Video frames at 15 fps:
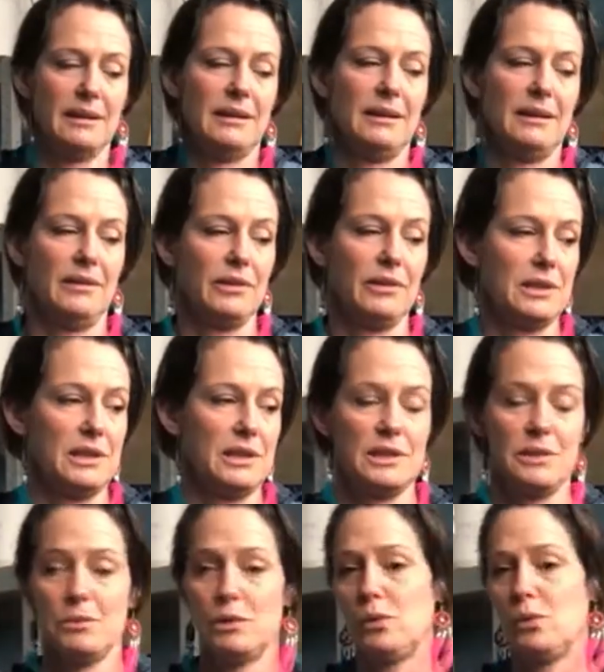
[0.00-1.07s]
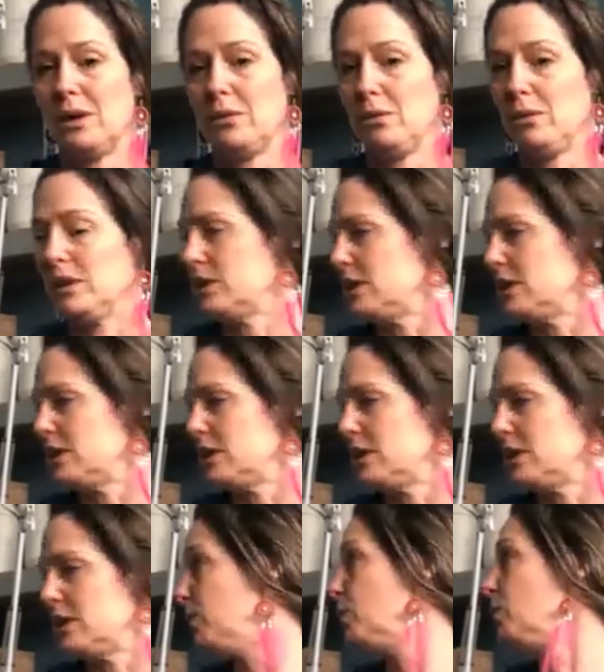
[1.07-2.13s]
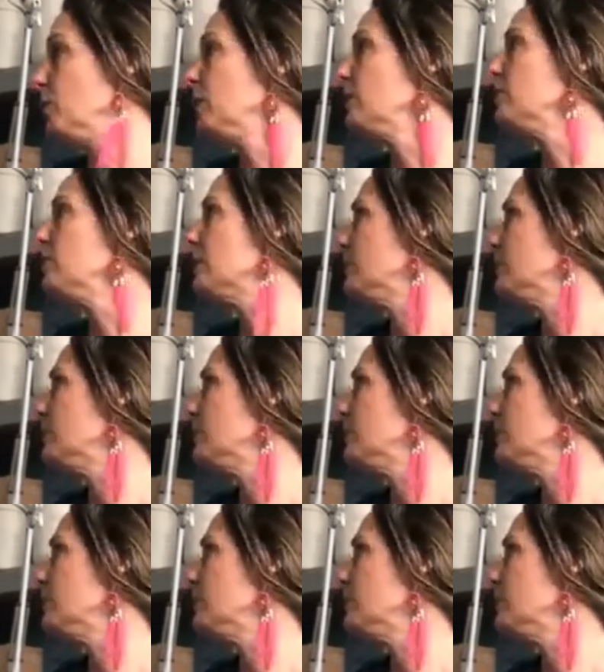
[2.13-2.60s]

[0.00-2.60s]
I've got a small one, which is the pawn.